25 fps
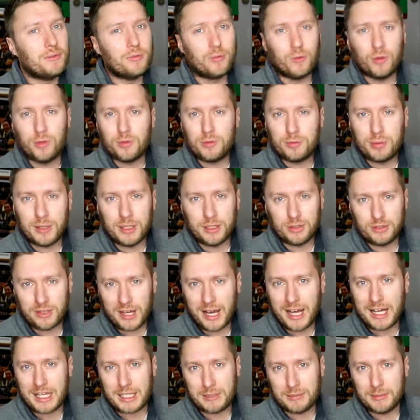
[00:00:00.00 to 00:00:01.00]
Wolves players
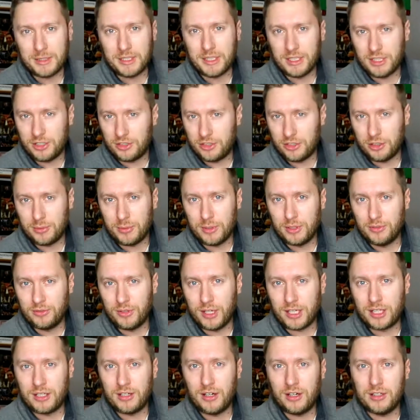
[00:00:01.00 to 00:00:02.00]
were adamant that it should have been a
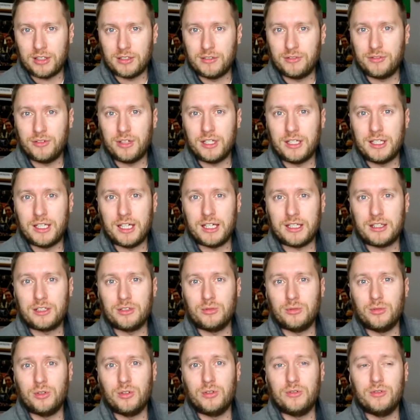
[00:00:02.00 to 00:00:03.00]
red card and a free kick
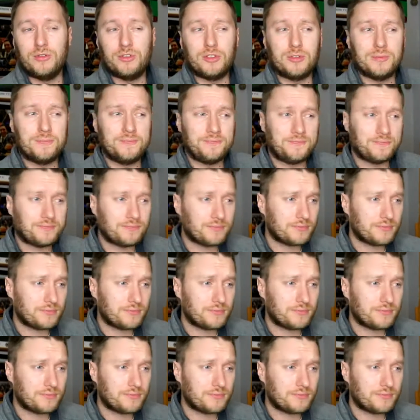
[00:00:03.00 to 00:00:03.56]
to Wolves.